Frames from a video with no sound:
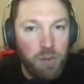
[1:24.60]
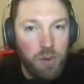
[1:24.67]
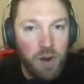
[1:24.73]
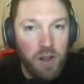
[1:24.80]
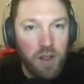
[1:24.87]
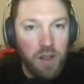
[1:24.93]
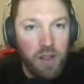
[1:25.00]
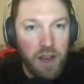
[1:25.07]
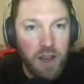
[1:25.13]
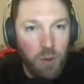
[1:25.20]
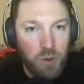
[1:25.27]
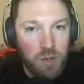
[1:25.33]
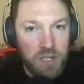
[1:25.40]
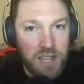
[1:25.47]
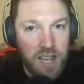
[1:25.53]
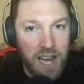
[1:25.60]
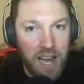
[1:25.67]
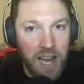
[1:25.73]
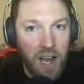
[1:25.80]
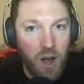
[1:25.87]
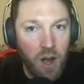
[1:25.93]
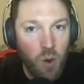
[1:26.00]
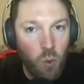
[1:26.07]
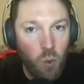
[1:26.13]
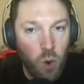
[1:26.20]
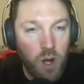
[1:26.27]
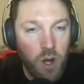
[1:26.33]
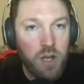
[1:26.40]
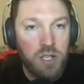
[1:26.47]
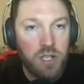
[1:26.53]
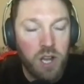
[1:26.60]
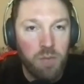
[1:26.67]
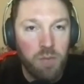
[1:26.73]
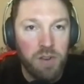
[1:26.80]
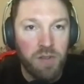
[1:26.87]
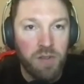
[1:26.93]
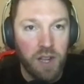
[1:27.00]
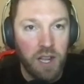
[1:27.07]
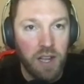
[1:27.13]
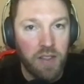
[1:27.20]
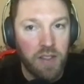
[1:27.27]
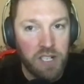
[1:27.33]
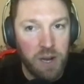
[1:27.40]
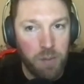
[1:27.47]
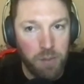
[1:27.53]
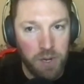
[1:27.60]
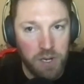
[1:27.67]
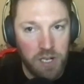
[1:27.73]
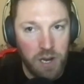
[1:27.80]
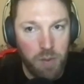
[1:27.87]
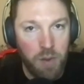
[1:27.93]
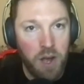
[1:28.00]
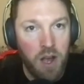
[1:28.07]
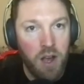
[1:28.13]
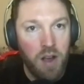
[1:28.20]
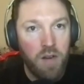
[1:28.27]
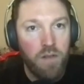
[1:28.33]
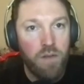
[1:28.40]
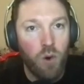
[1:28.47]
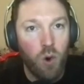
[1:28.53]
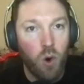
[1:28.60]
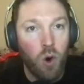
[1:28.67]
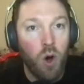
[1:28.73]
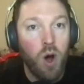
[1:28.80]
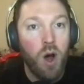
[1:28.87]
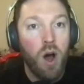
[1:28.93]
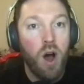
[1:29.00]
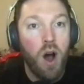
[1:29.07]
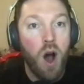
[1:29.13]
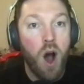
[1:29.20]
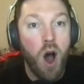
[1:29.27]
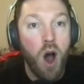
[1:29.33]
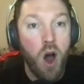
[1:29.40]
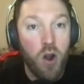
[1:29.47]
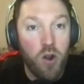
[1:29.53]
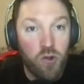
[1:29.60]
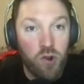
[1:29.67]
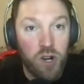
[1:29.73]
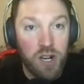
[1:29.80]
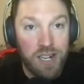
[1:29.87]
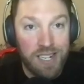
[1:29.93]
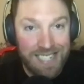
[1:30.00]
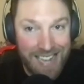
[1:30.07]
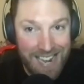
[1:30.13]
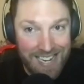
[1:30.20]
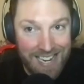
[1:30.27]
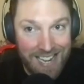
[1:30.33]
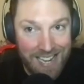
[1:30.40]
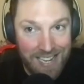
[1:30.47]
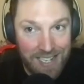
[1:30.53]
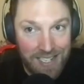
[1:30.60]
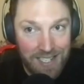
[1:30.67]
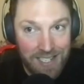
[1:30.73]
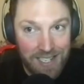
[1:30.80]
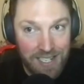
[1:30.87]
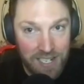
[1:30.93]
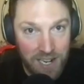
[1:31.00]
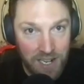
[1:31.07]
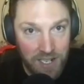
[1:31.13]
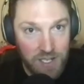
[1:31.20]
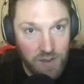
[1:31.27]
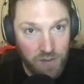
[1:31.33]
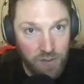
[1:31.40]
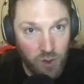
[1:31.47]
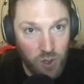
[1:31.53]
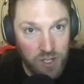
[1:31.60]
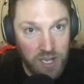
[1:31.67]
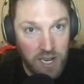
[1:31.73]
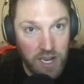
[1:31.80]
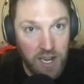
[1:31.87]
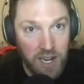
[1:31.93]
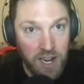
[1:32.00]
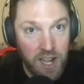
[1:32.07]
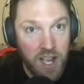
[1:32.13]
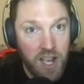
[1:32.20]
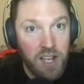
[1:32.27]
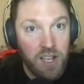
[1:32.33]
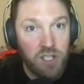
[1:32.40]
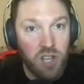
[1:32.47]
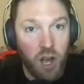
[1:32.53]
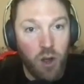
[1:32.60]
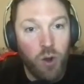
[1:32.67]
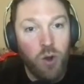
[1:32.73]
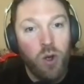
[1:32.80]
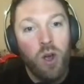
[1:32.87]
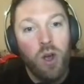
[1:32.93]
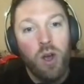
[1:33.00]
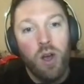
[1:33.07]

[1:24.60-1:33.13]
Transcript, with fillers: But that was their worst home defeat in the championship for 110 years since 1914. Oh. So, wow.